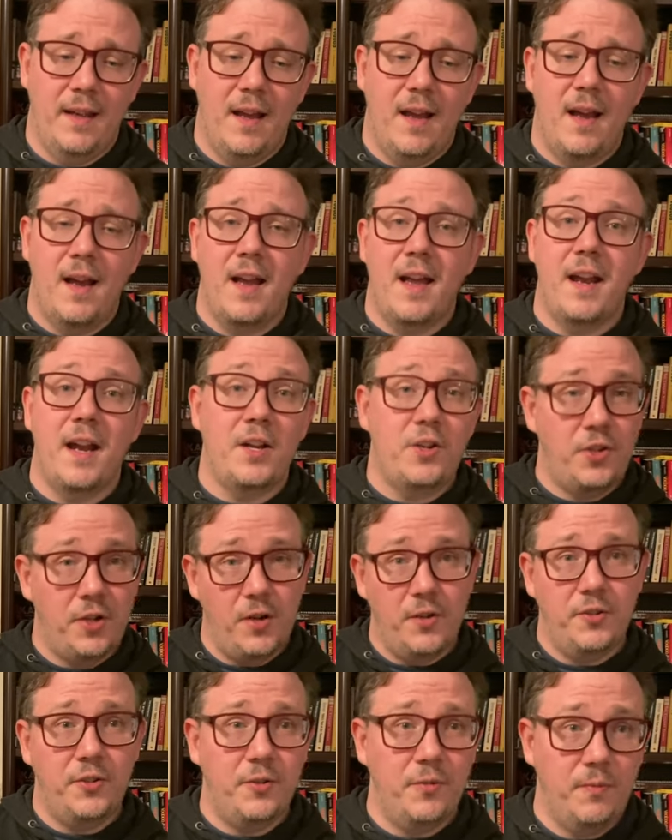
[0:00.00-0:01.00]
Uh, and I should
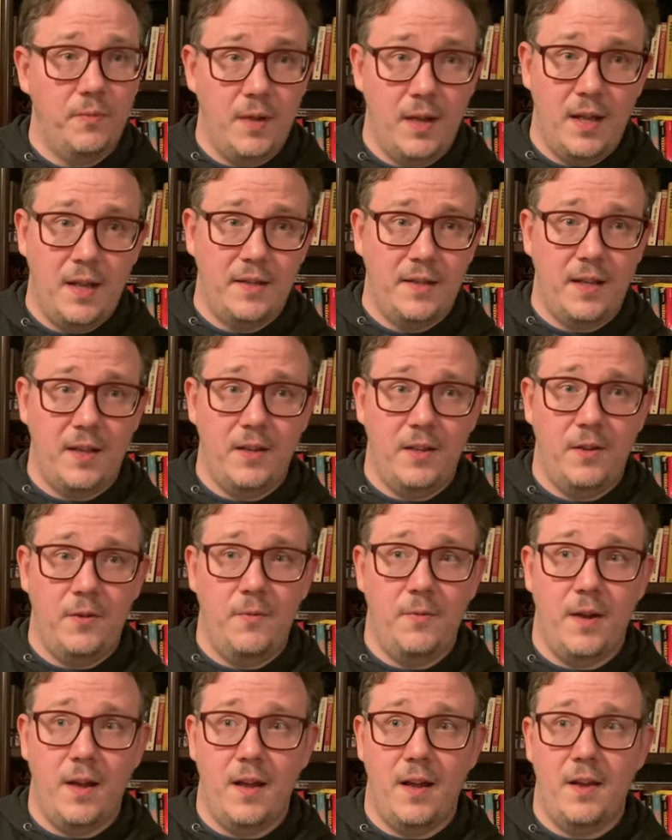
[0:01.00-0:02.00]
also uh, tell
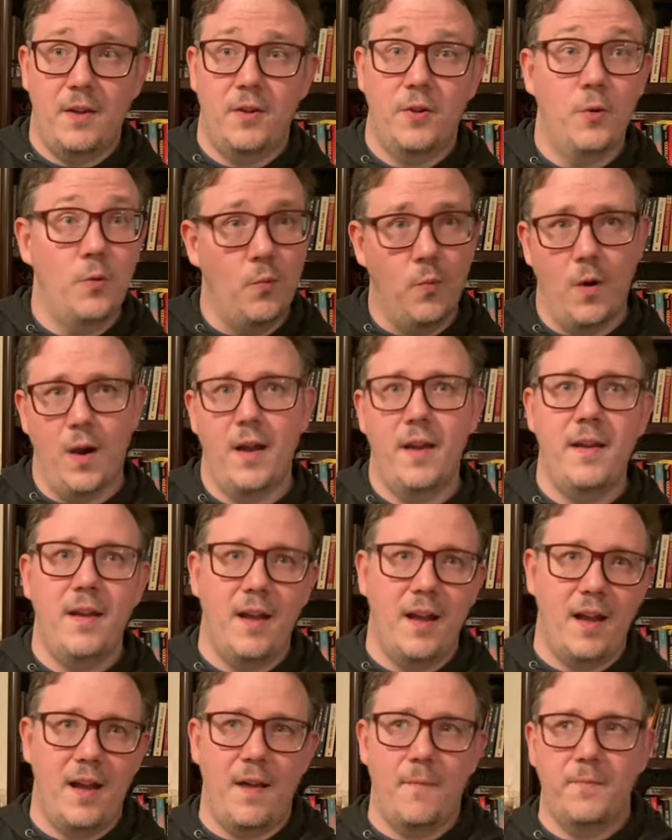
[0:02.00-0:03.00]
you uh, who won.
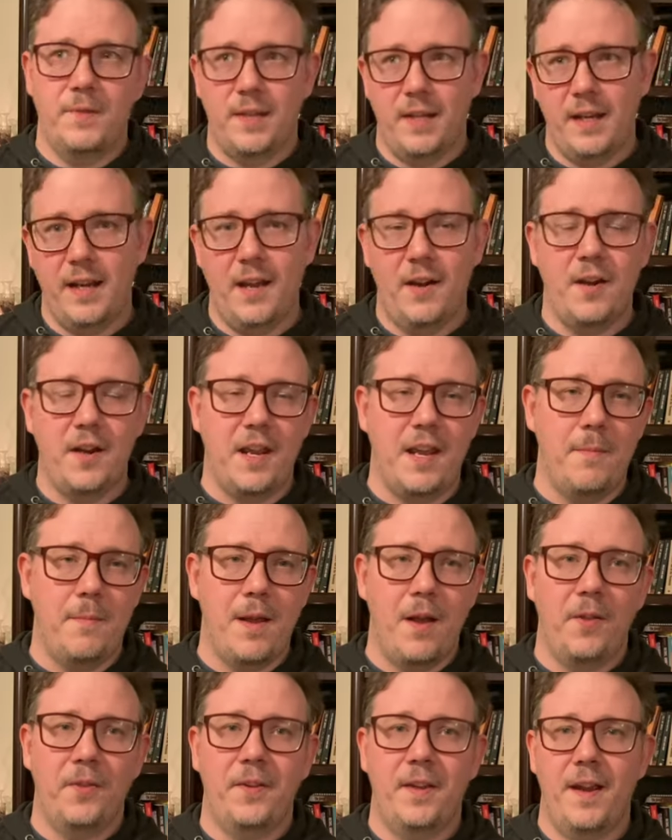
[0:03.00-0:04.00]
I'm sending out an
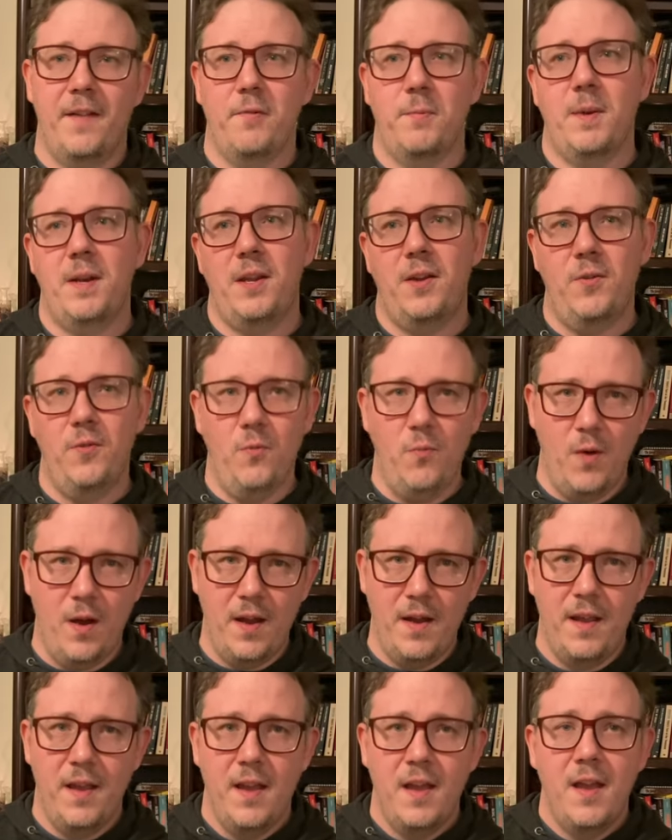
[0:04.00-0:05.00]
email to everybody who
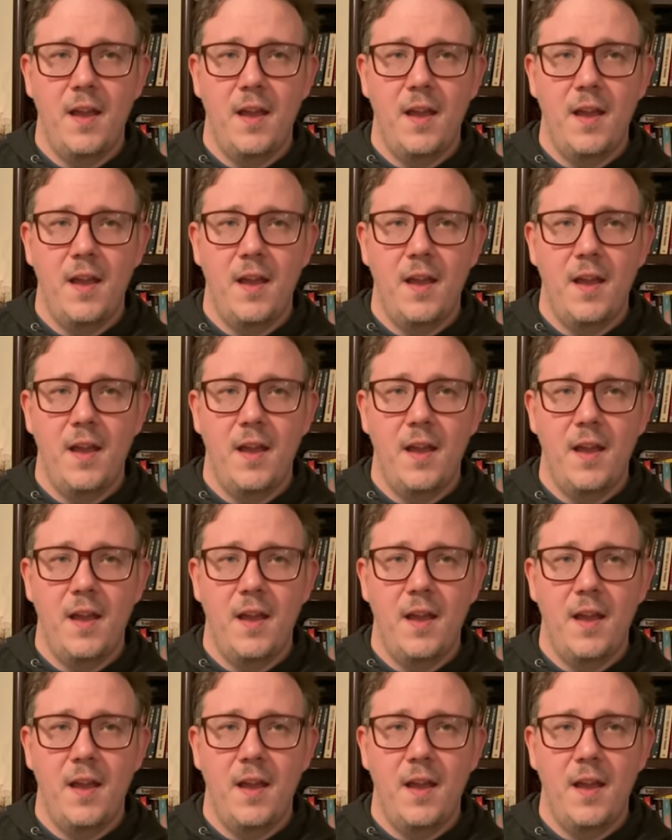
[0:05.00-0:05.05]
won.